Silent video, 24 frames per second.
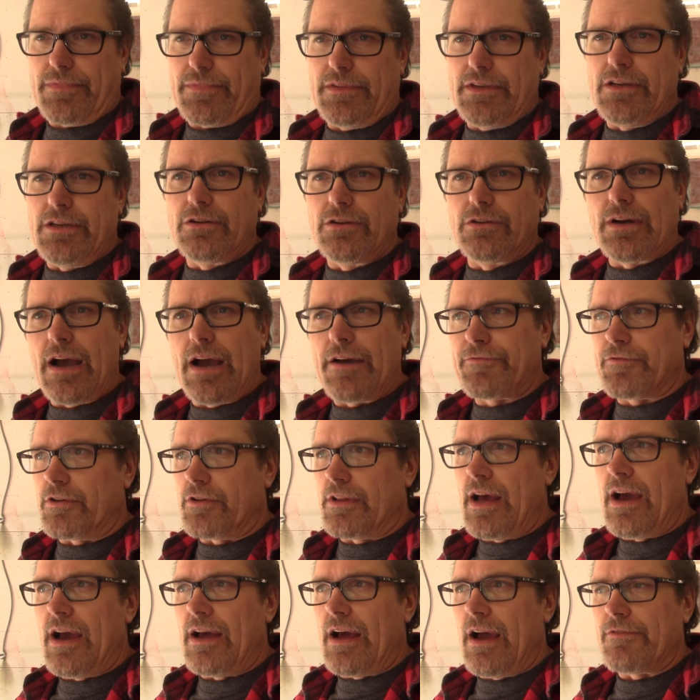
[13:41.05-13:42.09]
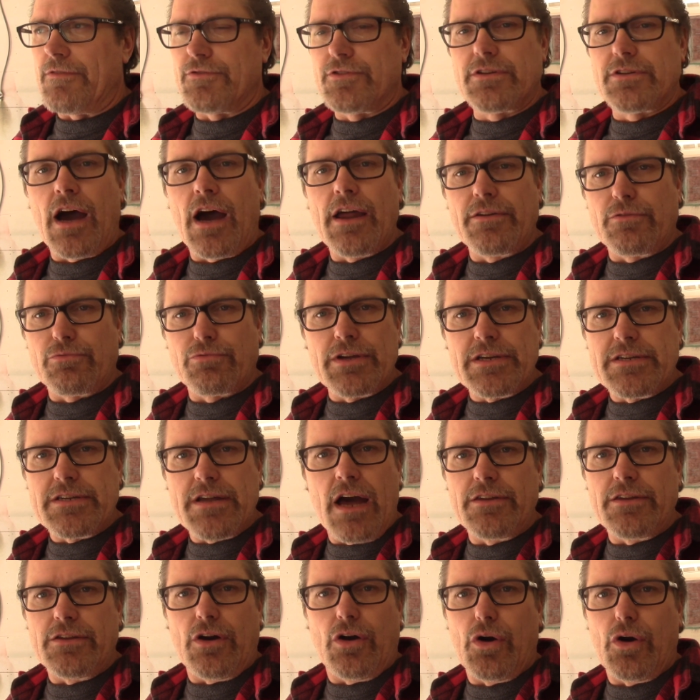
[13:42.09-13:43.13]
you know, after that, I've
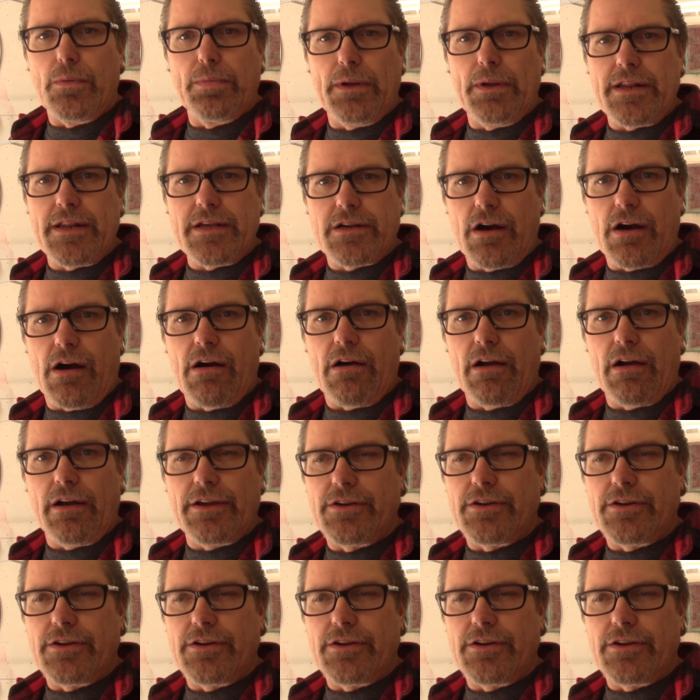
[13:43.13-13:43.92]
redone the whole bloody car.